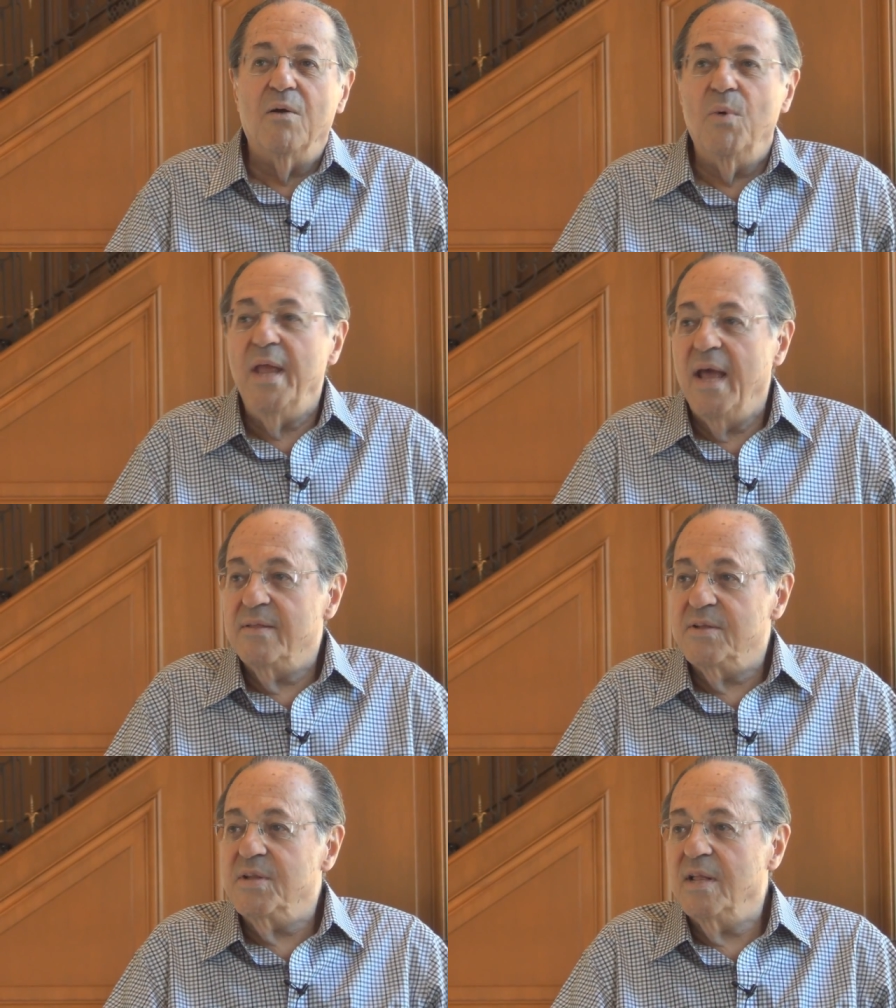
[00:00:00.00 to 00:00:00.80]
we
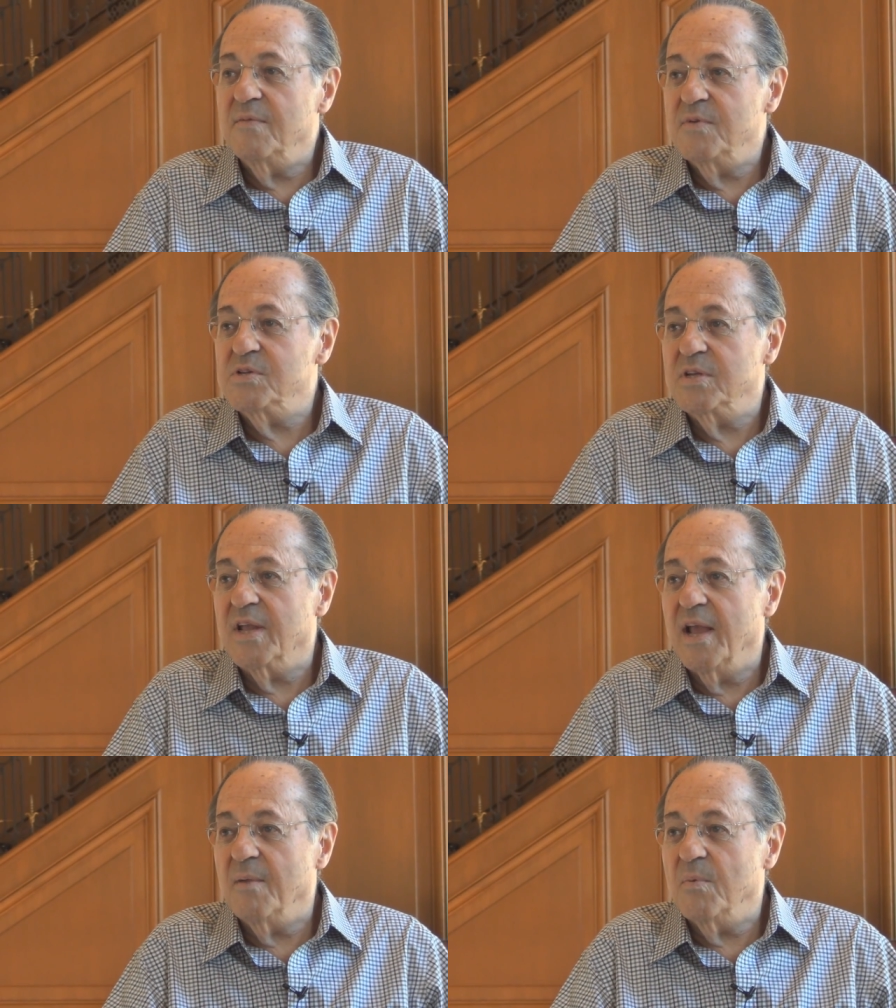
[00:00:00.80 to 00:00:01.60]
had the television
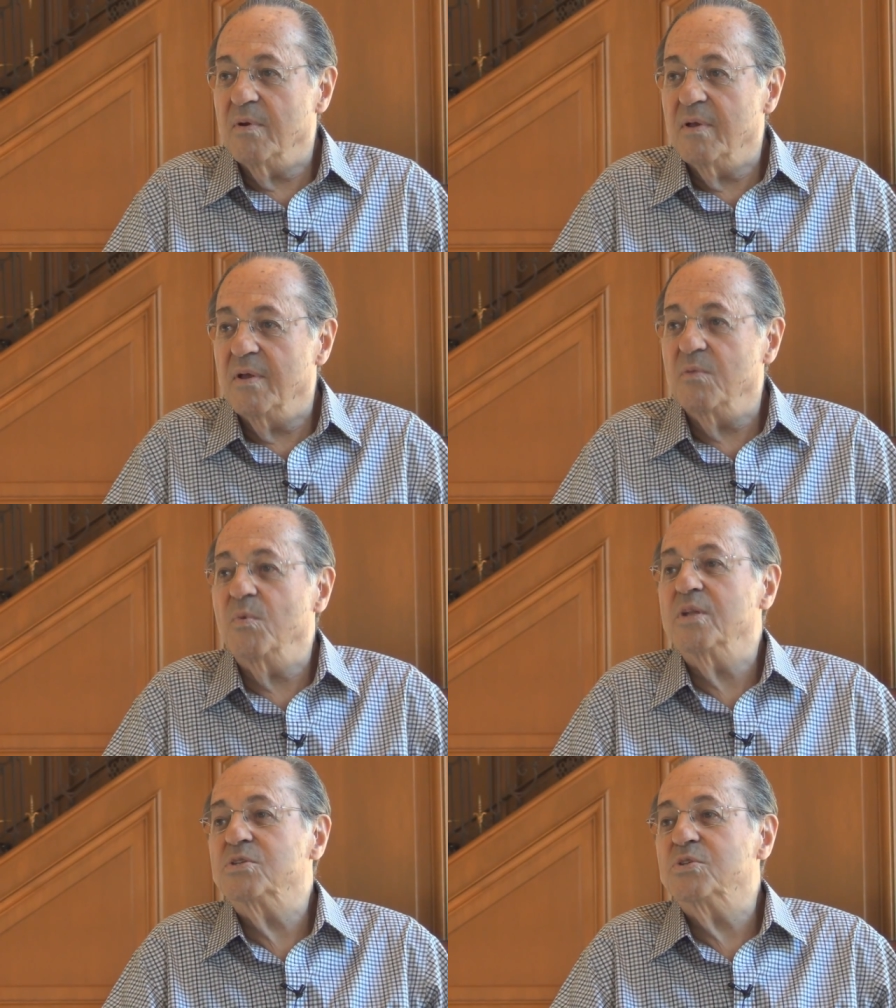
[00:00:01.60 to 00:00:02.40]
camera in
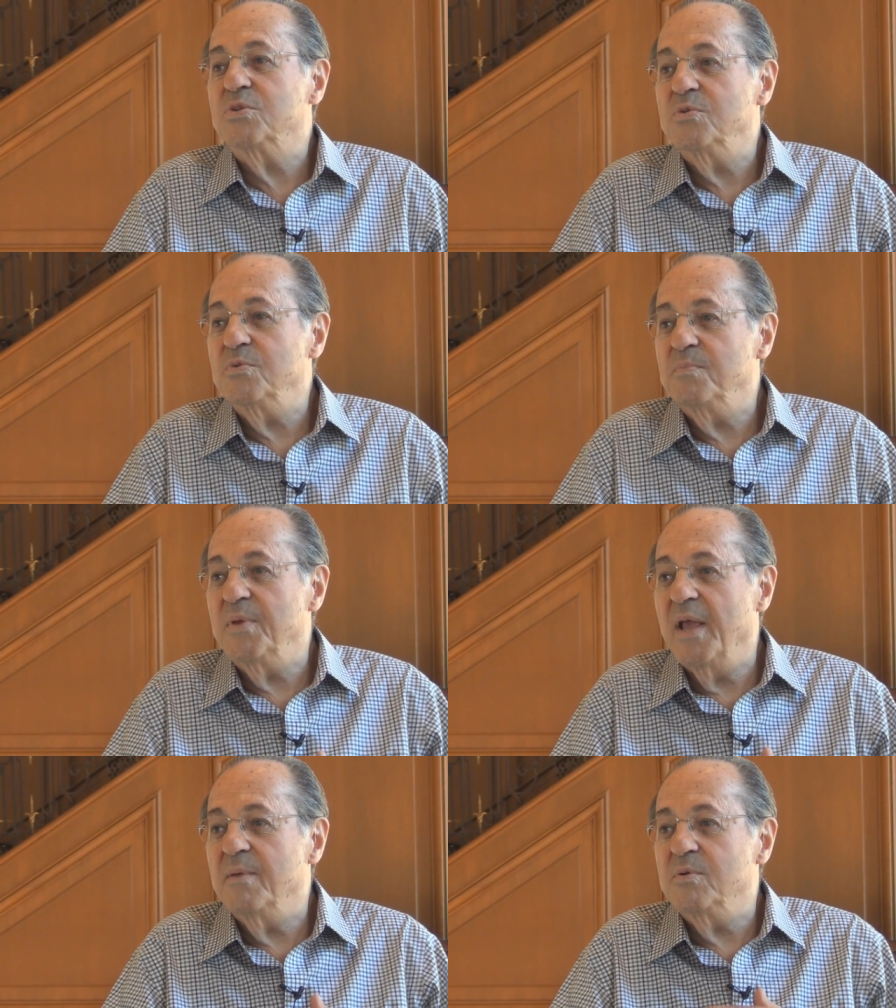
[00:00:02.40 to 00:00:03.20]
which to
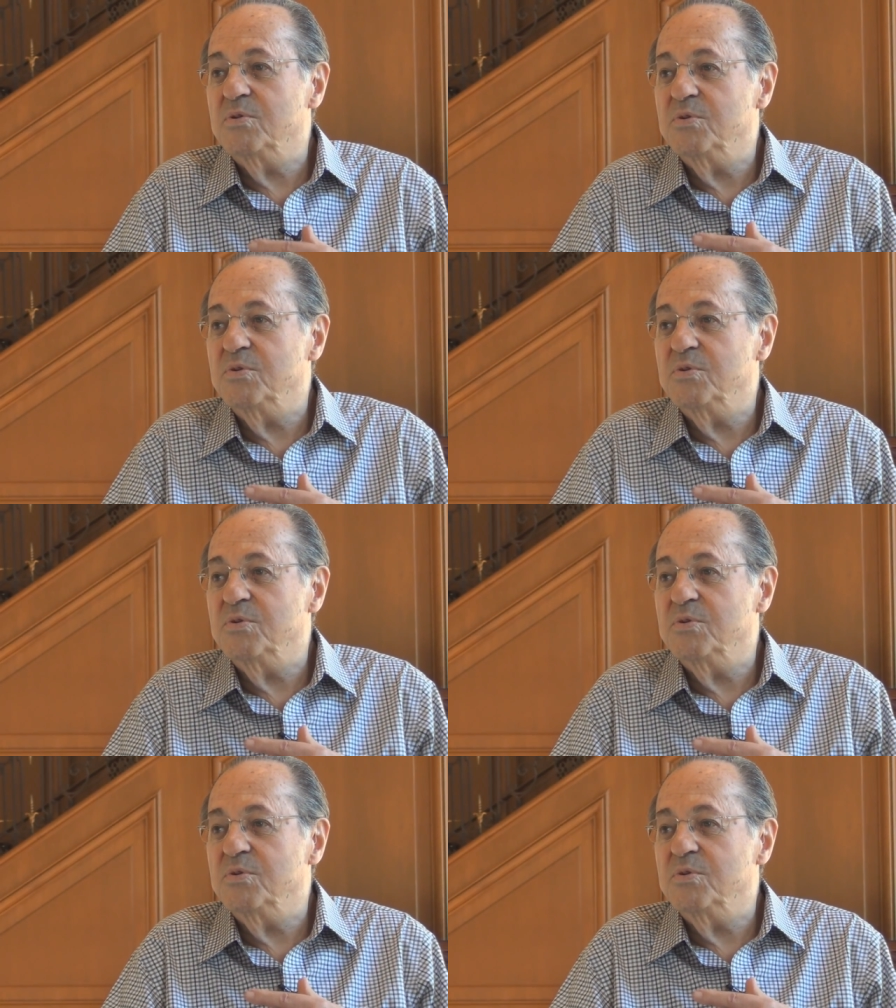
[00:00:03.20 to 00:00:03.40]
be able